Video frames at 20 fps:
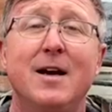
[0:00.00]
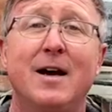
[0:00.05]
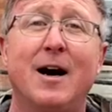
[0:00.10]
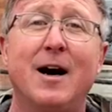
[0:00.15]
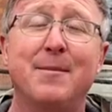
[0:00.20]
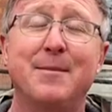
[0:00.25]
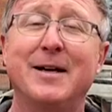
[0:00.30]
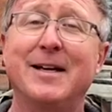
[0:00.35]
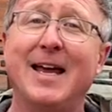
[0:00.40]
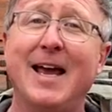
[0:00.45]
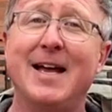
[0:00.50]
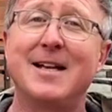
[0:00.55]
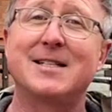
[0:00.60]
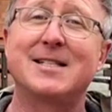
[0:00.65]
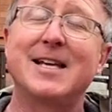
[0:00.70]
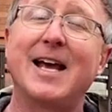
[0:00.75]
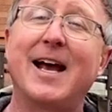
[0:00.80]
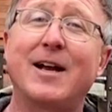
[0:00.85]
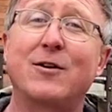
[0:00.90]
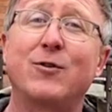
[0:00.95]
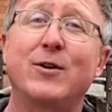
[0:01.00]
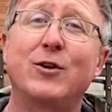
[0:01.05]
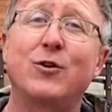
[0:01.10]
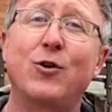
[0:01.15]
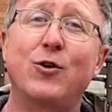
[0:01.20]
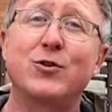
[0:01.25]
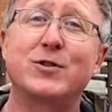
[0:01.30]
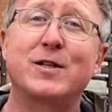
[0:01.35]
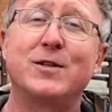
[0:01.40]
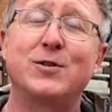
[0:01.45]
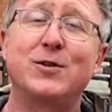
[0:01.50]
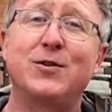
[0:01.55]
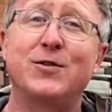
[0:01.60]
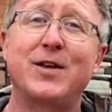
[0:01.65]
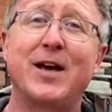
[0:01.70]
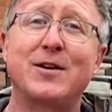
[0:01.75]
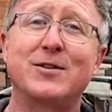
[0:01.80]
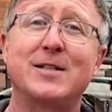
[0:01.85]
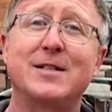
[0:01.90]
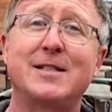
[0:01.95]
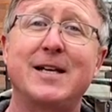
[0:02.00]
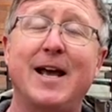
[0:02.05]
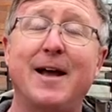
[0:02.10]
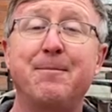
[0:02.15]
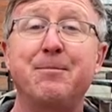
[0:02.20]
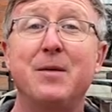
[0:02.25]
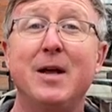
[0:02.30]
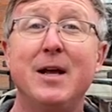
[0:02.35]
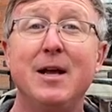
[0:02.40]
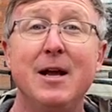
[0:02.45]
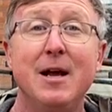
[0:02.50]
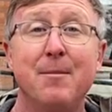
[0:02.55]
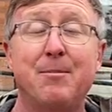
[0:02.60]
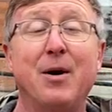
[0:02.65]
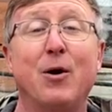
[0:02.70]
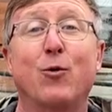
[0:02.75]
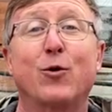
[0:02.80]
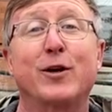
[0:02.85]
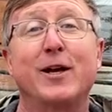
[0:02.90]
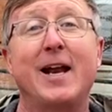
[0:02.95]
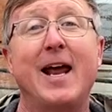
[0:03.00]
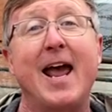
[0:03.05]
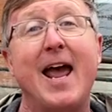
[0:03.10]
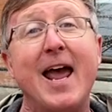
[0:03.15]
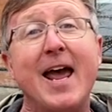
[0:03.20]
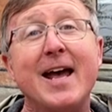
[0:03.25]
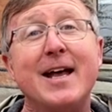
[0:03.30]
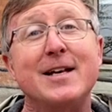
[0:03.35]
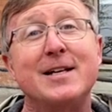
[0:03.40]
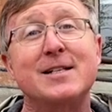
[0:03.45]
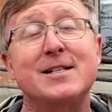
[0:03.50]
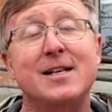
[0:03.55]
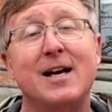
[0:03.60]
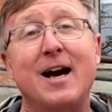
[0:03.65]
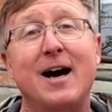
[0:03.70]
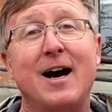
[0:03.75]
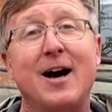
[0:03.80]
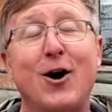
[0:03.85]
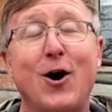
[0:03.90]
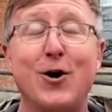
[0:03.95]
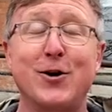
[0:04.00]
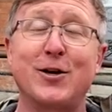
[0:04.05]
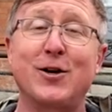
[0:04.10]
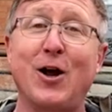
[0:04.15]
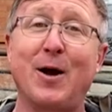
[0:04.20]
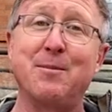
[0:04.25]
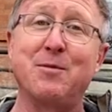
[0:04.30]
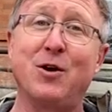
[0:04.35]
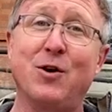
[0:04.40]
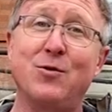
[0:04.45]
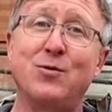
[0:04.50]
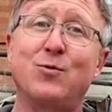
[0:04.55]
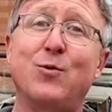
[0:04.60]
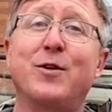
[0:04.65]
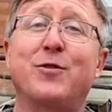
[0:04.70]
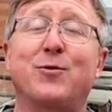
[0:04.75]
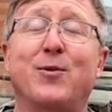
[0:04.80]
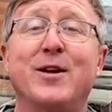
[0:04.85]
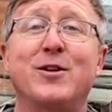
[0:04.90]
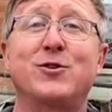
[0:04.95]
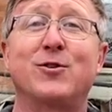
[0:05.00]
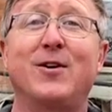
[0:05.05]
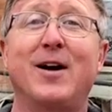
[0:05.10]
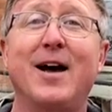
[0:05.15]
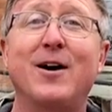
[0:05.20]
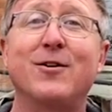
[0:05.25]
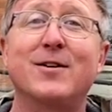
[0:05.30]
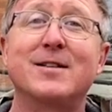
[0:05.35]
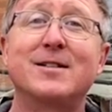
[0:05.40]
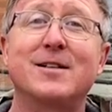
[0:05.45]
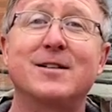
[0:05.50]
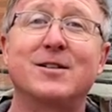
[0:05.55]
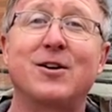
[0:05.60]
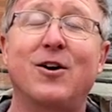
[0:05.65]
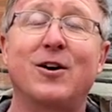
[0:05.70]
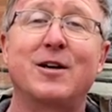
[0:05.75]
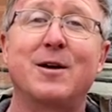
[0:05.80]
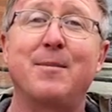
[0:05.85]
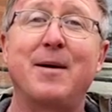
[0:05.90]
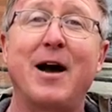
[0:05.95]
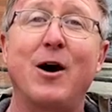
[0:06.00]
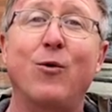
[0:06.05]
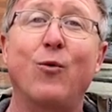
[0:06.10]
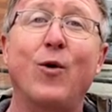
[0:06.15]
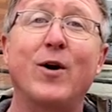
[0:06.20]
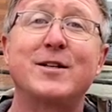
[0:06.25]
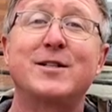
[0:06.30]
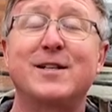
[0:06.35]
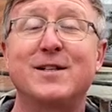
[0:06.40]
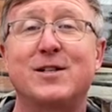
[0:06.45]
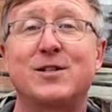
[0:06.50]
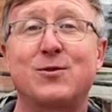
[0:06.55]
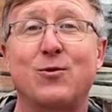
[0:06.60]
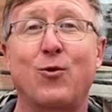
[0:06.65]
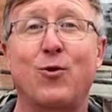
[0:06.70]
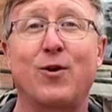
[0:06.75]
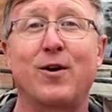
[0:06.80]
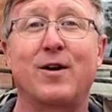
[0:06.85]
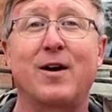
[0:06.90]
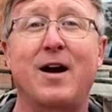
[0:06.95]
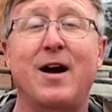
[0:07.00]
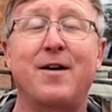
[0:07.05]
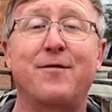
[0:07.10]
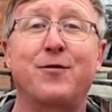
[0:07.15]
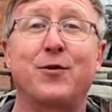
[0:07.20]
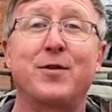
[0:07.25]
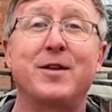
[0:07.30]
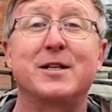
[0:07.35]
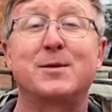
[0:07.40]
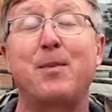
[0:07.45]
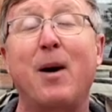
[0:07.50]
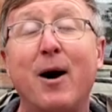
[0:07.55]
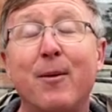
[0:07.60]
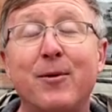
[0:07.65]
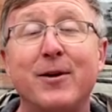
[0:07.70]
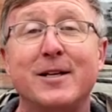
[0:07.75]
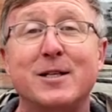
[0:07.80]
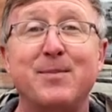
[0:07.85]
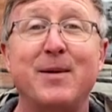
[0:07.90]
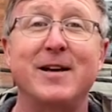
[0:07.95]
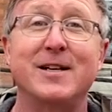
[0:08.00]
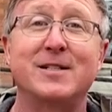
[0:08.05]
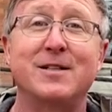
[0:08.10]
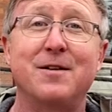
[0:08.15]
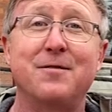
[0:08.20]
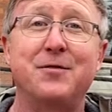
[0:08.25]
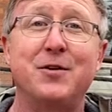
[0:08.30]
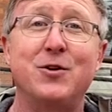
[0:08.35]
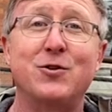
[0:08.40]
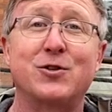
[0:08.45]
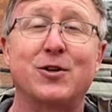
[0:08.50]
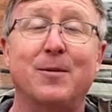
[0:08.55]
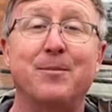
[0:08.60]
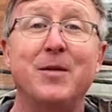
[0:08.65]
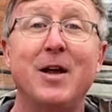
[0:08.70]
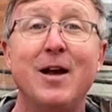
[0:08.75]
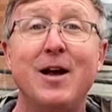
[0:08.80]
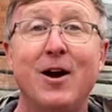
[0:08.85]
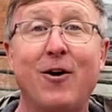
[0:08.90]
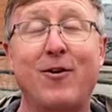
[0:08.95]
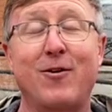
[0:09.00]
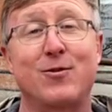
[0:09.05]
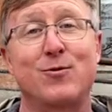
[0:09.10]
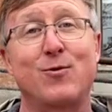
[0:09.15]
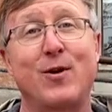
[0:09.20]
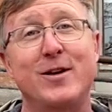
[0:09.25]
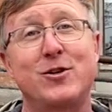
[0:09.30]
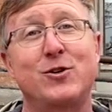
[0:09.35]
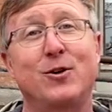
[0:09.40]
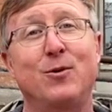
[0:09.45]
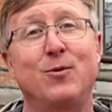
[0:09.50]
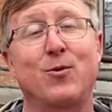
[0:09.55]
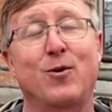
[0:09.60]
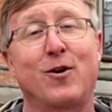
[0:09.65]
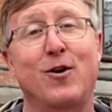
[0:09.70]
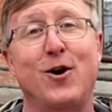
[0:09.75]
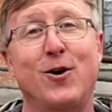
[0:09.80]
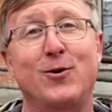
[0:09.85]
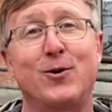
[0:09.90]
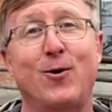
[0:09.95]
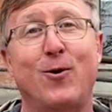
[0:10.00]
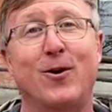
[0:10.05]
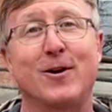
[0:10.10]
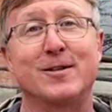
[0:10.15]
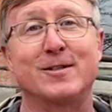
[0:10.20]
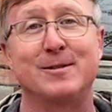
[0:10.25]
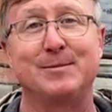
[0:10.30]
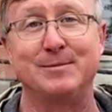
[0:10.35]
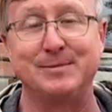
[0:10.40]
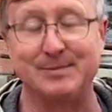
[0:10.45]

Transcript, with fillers: Um, again, sadly closed in 2010. But we're going to end uh, on an up note with Rachel Ellis to talk about what's in store uh, for this public space in the future. All right, Rachel, we're all yours.